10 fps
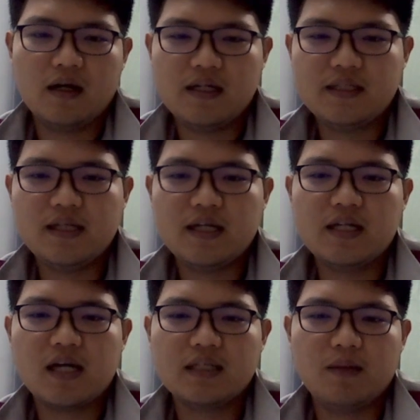easily
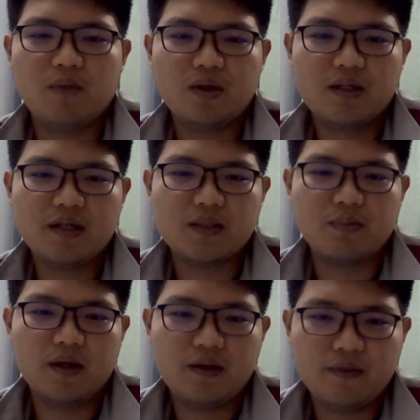adjust and monitor its
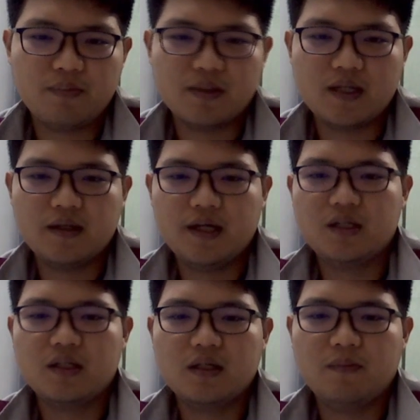battery
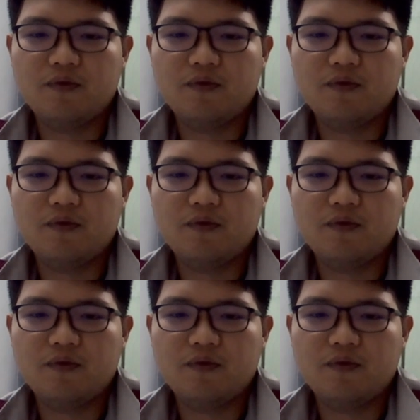percentage,